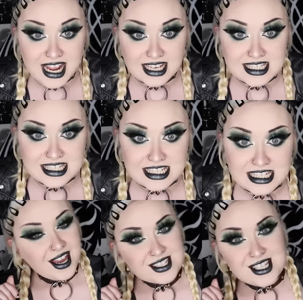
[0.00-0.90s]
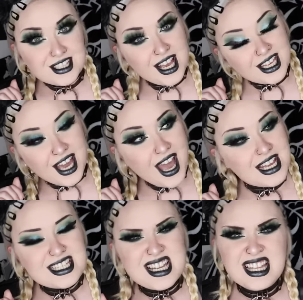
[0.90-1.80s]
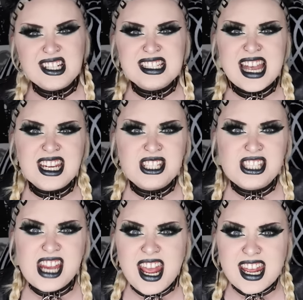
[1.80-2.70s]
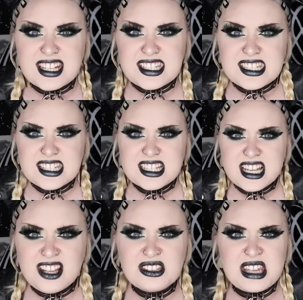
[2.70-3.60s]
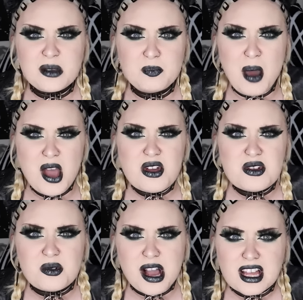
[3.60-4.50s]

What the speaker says: How does it look, guys? It looks like shit. It looks like poo!